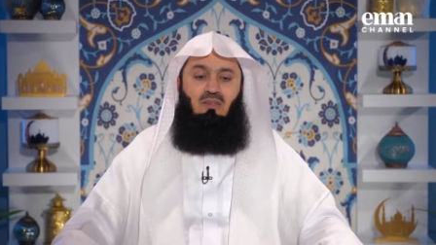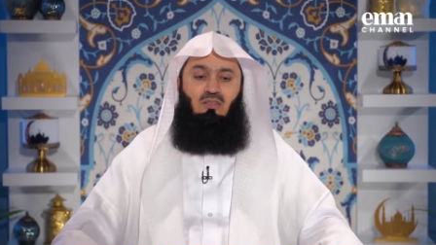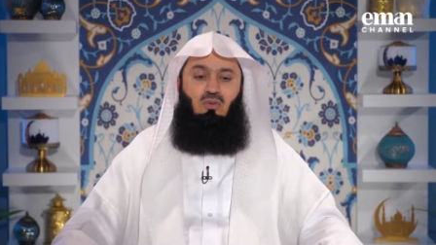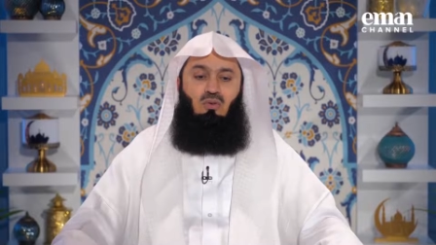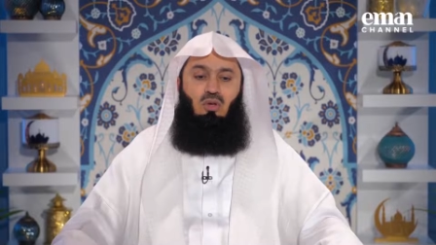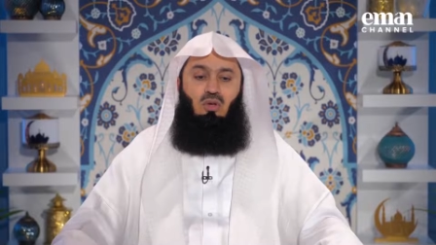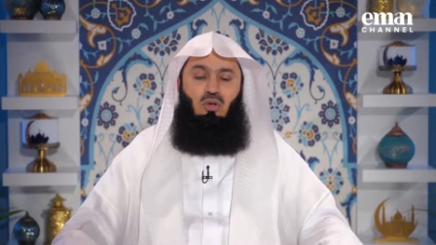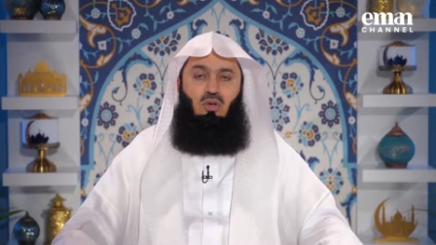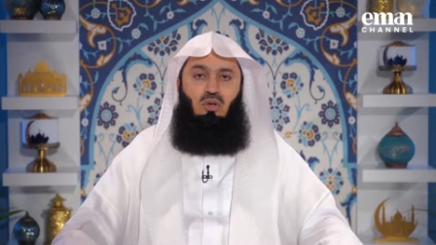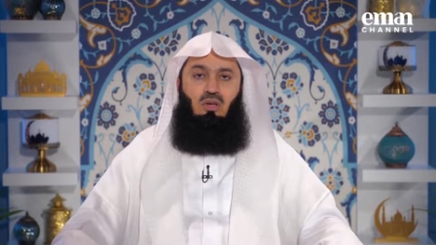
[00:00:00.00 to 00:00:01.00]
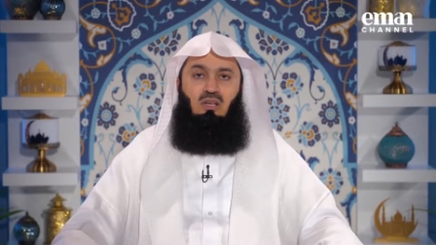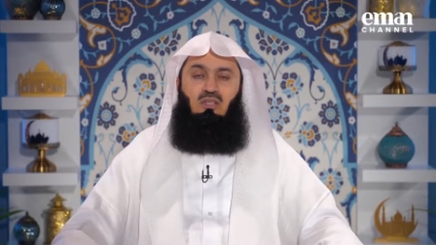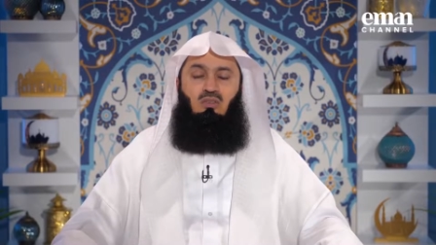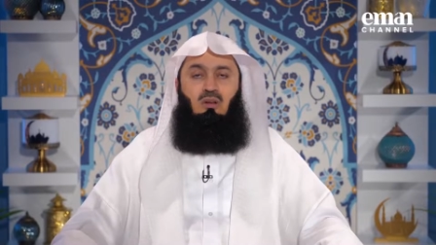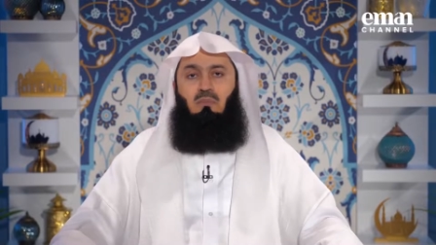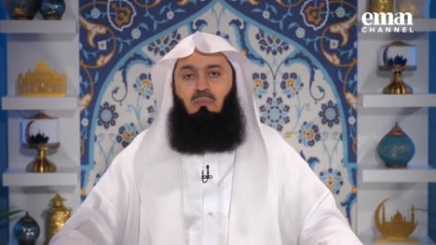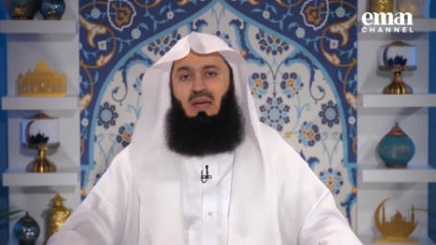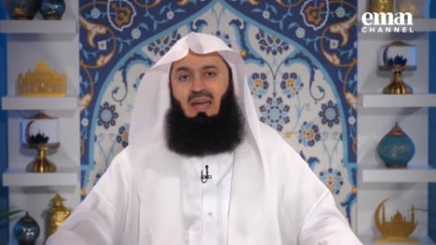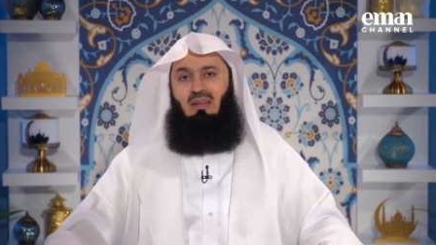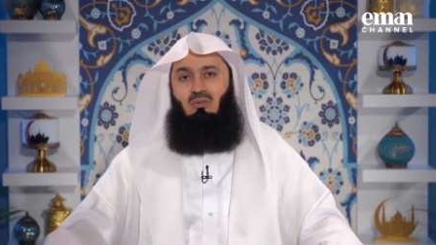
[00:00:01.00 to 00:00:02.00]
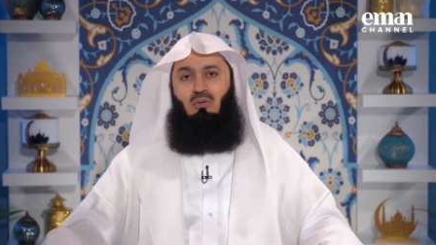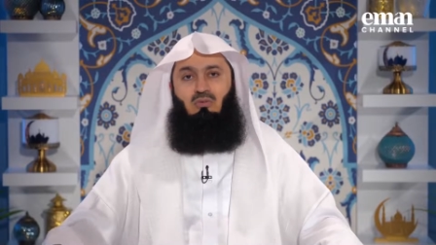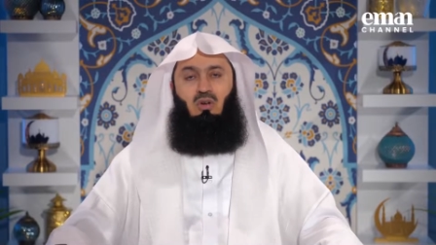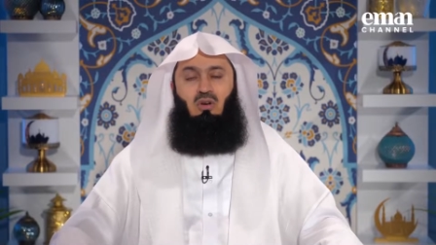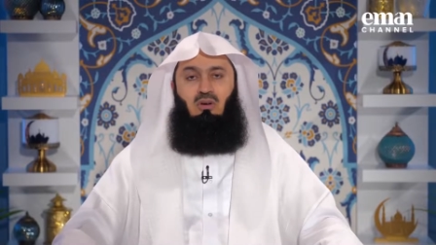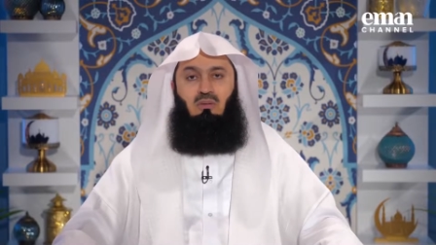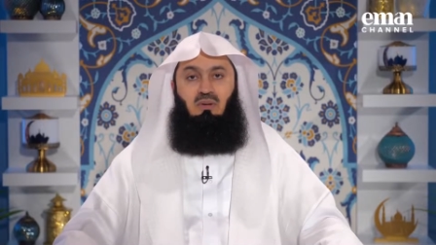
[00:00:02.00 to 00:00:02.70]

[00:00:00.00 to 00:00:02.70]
So it's not bad or wrong,